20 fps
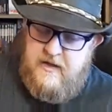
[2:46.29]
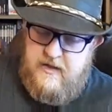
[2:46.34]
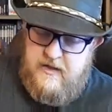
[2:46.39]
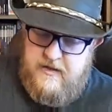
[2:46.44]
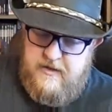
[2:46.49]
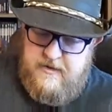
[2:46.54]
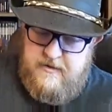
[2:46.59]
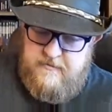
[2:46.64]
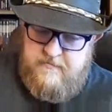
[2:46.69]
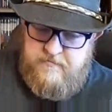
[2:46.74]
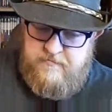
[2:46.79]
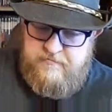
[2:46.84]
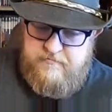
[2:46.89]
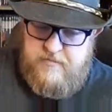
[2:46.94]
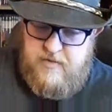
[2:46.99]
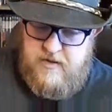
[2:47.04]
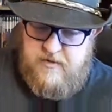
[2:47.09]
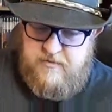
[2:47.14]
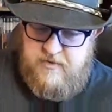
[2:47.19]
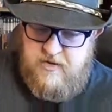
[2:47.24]
um,
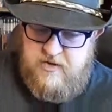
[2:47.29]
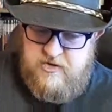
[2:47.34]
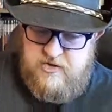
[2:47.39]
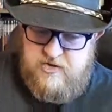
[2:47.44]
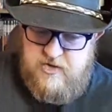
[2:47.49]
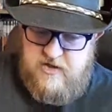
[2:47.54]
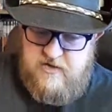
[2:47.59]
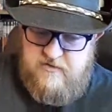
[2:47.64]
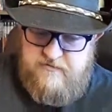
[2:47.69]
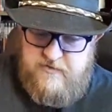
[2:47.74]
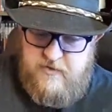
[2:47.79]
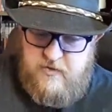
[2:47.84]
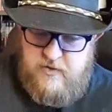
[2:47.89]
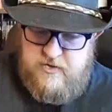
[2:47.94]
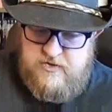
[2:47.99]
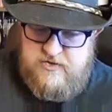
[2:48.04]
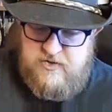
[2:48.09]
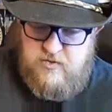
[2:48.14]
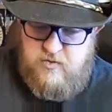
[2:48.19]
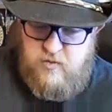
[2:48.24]
but I'm going to try to
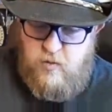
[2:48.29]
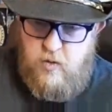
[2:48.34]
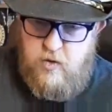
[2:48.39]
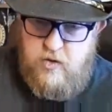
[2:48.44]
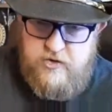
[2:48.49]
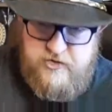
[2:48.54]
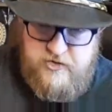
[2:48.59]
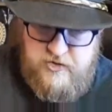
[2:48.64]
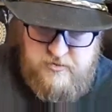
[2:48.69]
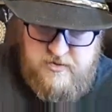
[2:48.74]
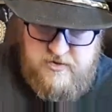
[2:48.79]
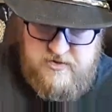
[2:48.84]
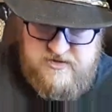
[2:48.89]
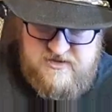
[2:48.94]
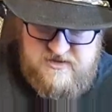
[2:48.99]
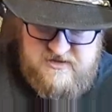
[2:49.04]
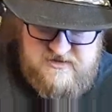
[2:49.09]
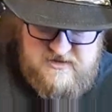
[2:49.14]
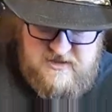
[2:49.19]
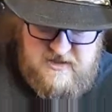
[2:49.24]
focus on one or two
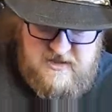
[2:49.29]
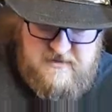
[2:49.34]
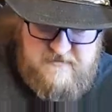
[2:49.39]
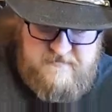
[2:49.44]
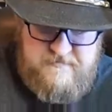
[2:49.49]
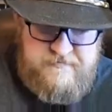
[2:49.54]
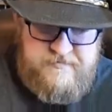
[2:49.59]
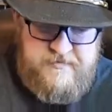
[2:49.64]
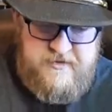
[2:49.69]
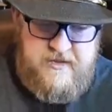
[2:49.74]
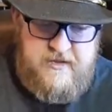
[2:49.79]
books at a time.